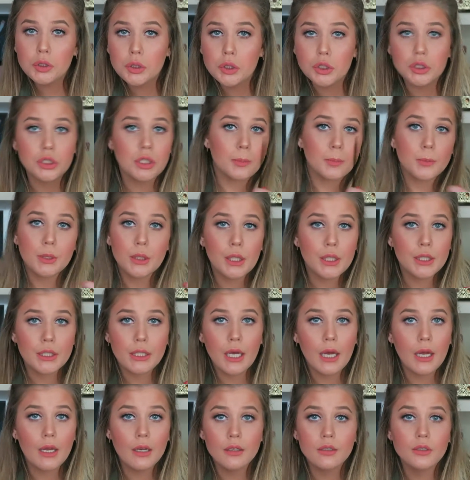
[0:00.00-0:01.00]
or something like
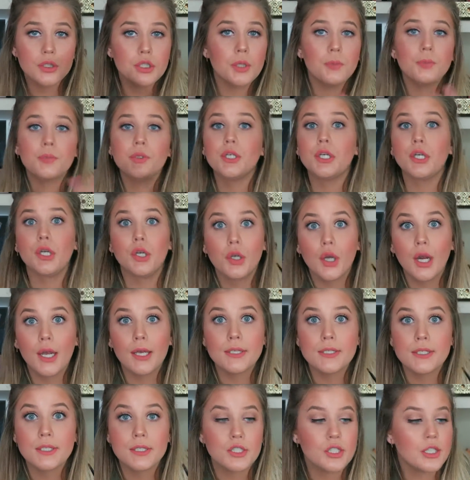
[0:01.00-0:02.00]
that. Something
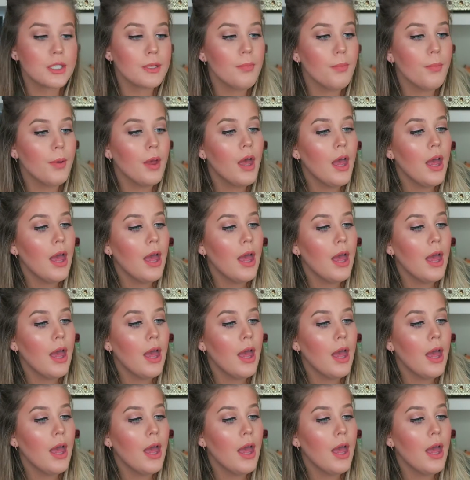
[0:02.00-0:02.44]
crazy cheap.